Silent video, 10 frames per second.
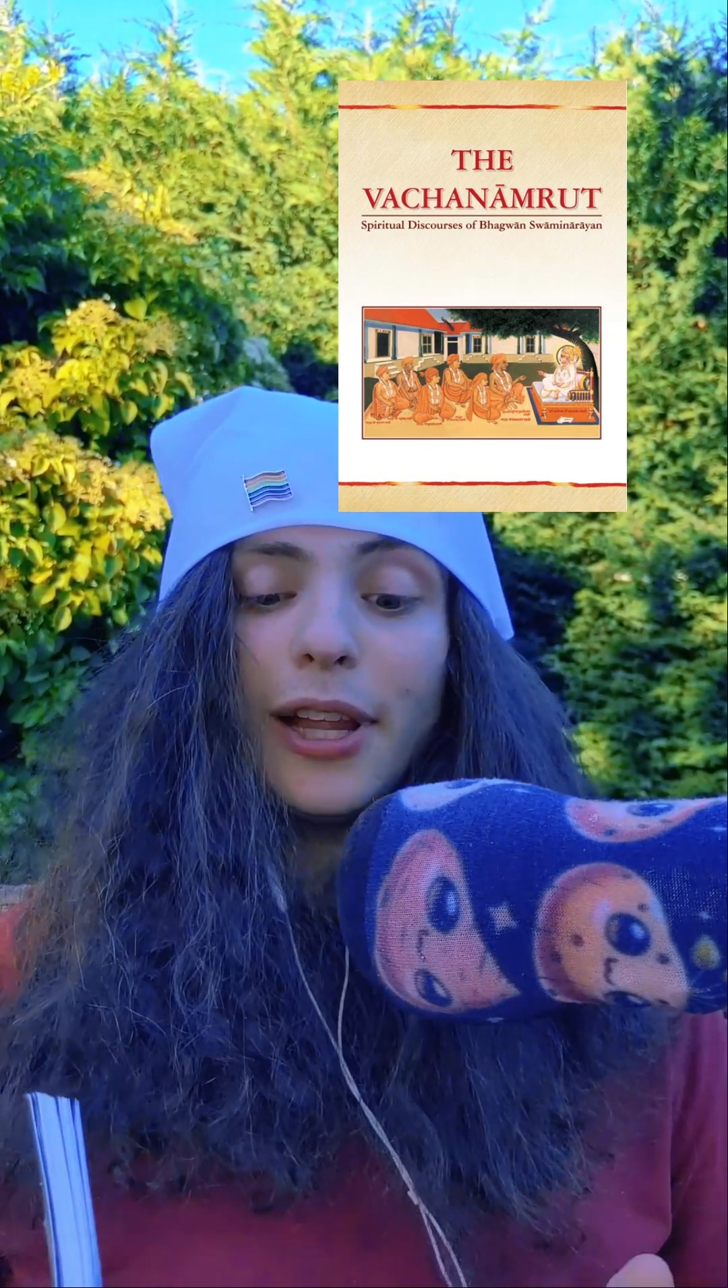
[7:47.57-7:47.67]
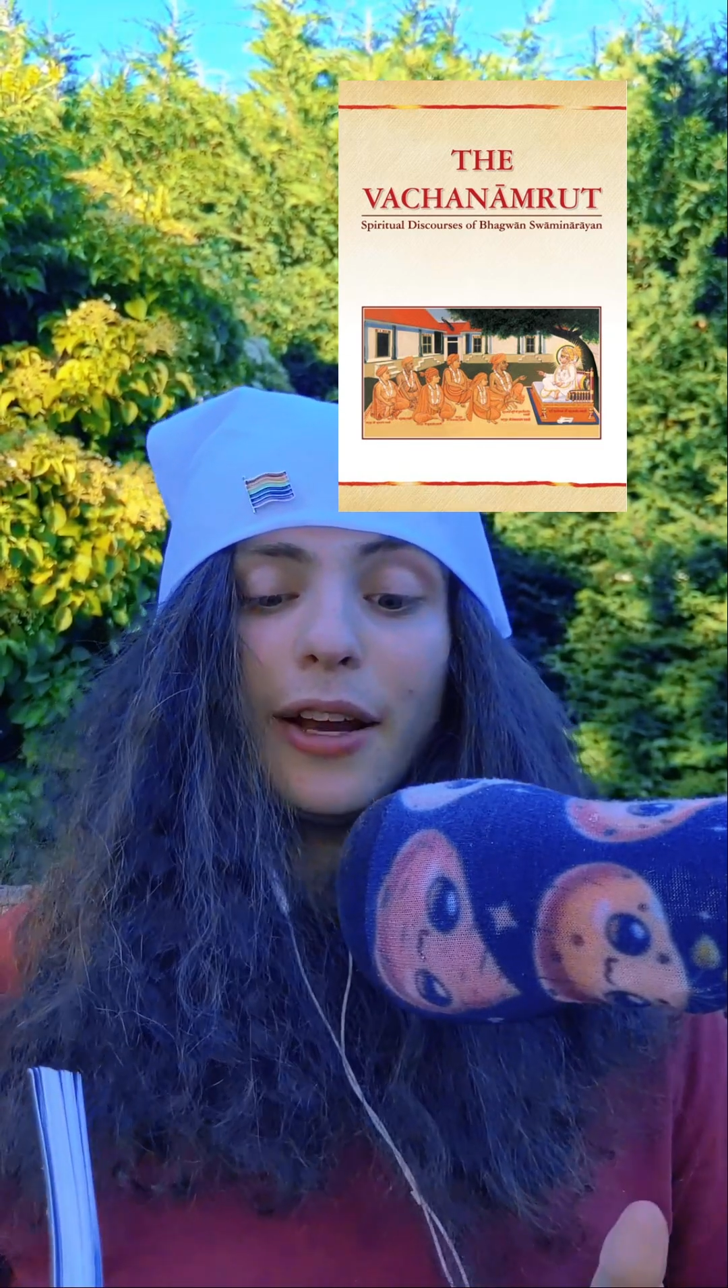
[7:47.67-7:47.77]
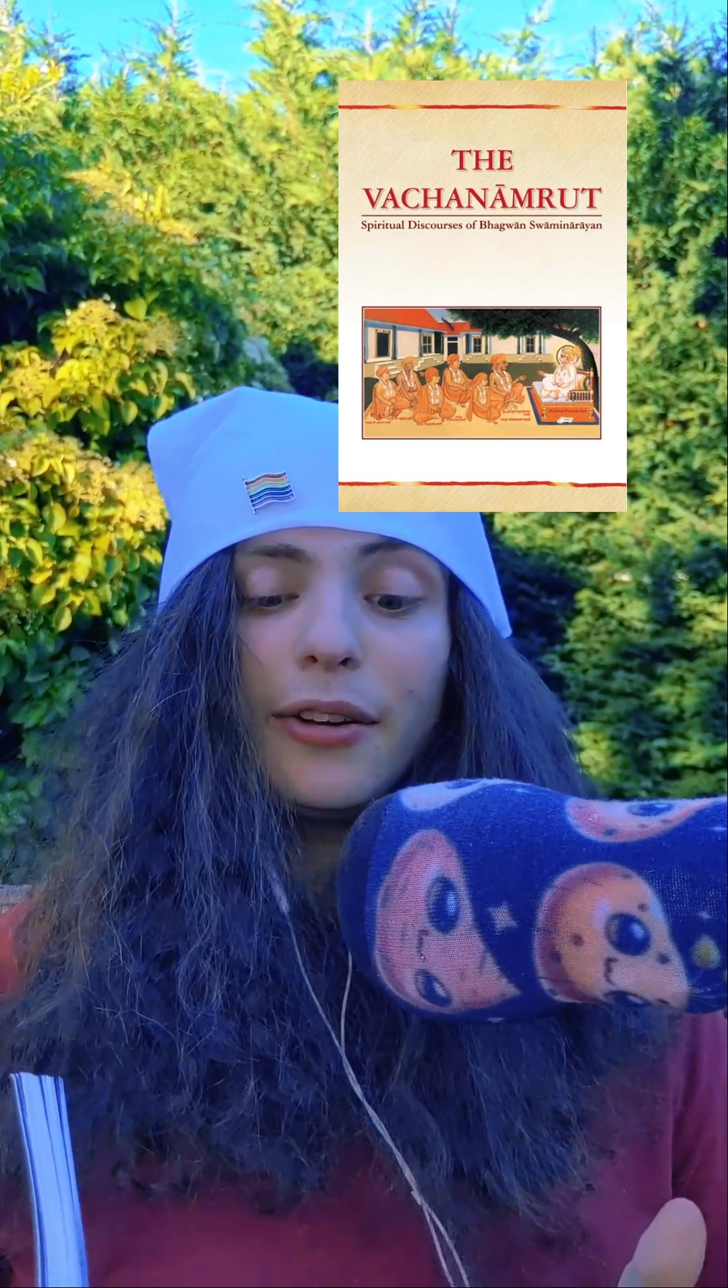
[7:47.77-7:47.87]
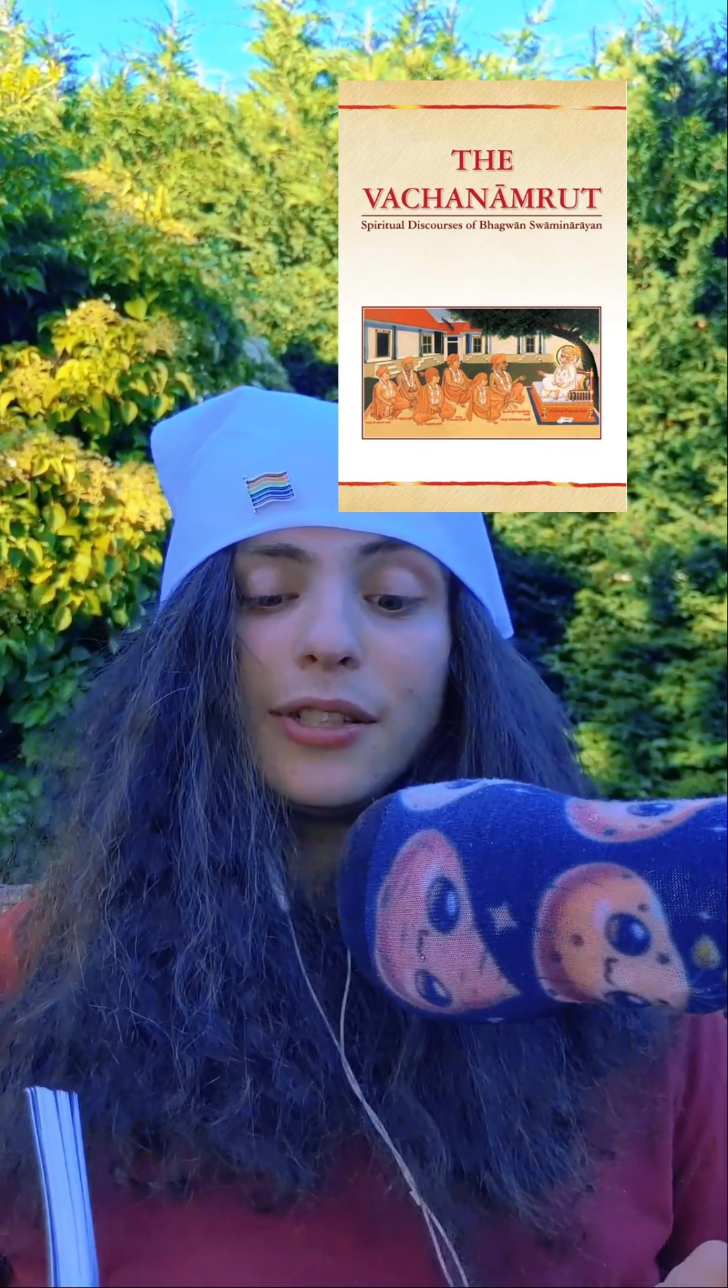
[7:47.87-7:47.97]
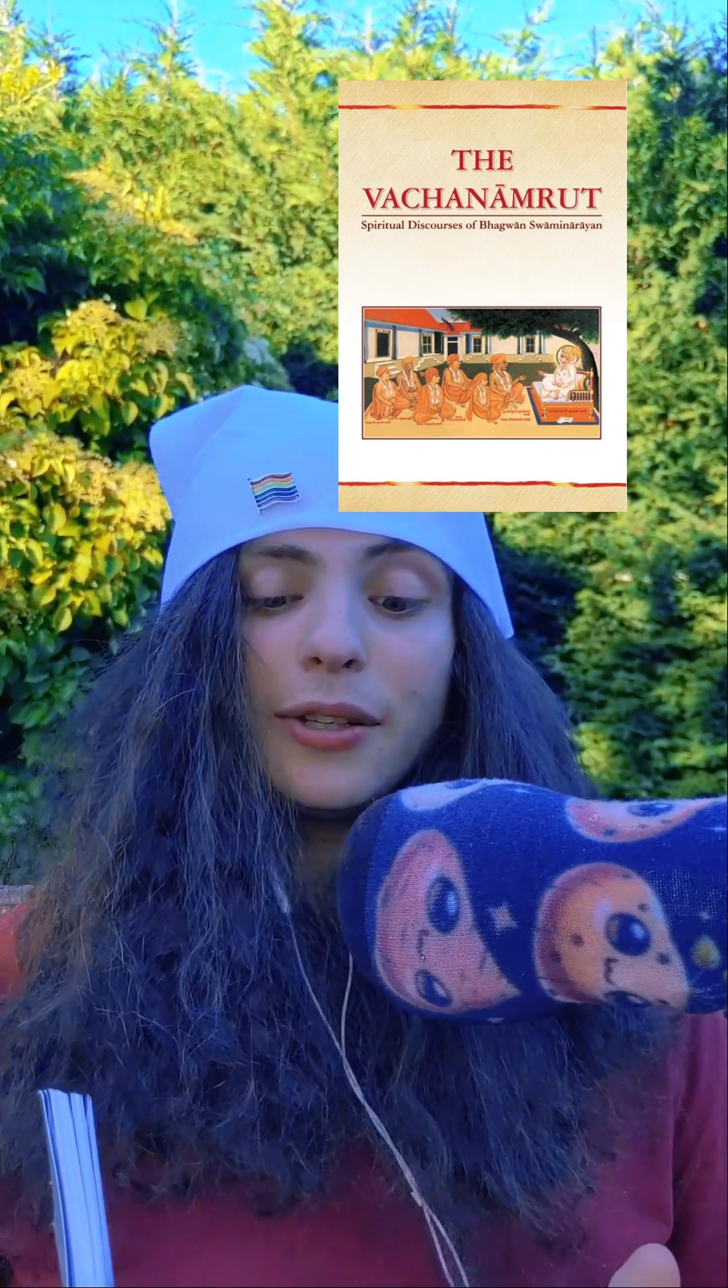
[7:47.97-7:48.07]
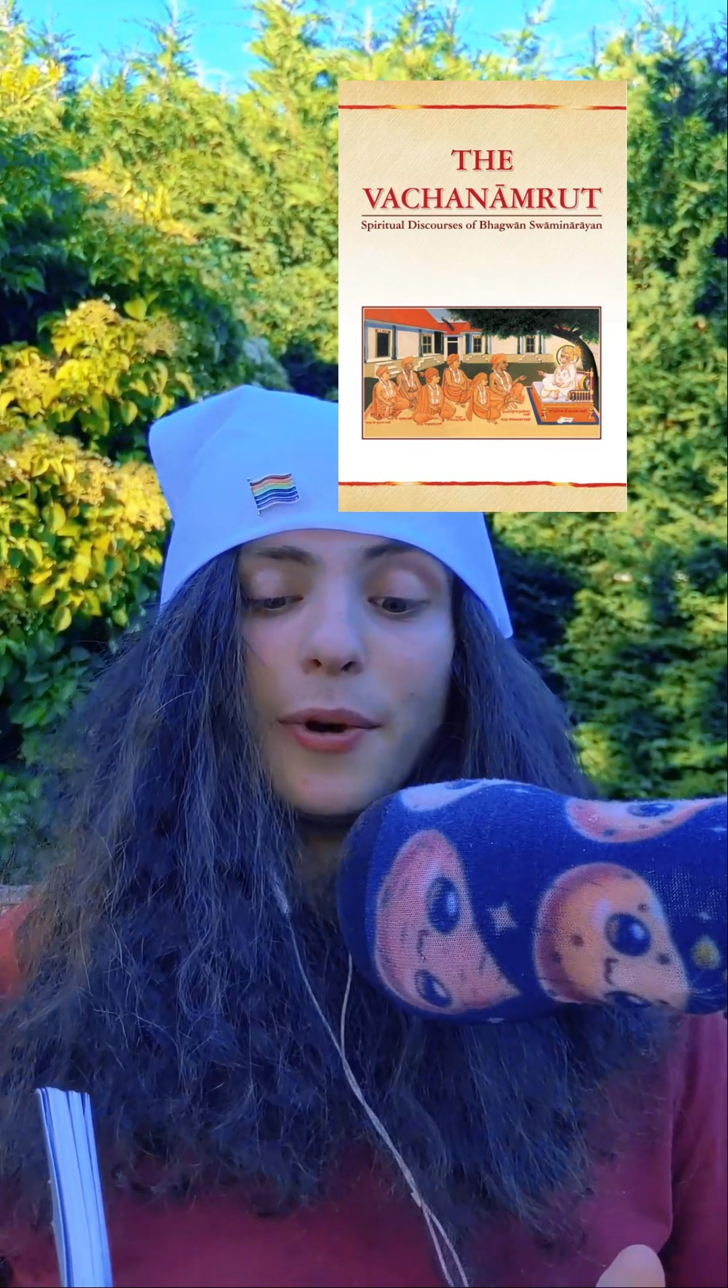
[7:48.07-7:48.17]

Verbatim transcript: energy